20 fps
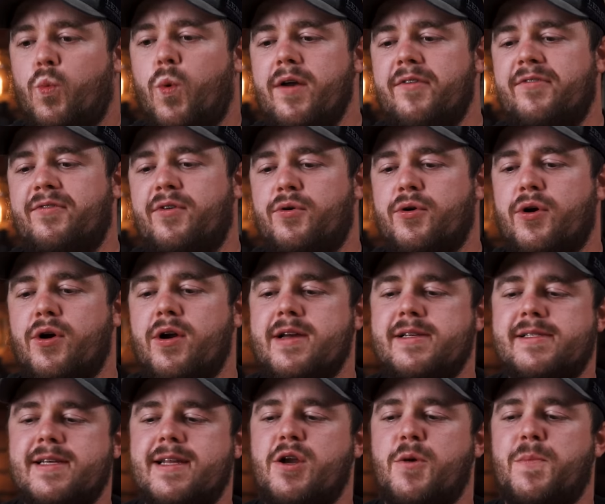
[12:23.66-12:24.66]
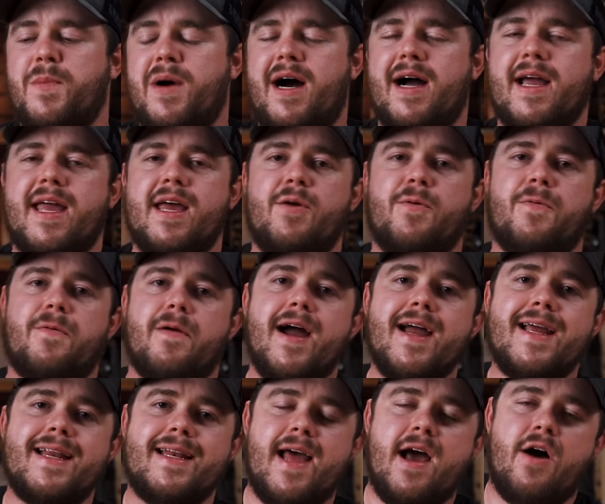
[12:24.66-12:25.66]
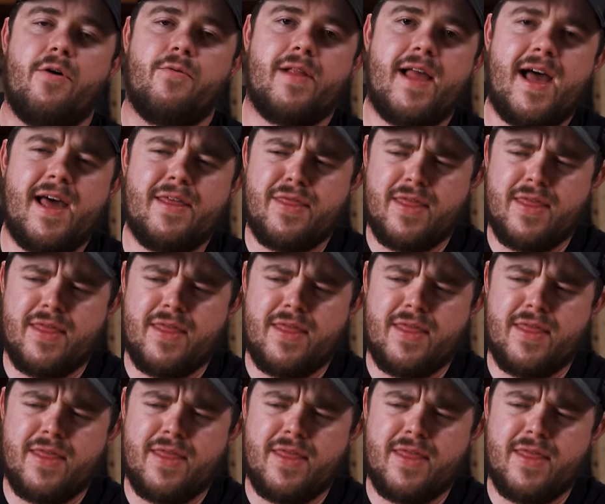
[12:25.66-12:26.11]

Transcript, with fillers: What folder is in your pocket right now? Well, I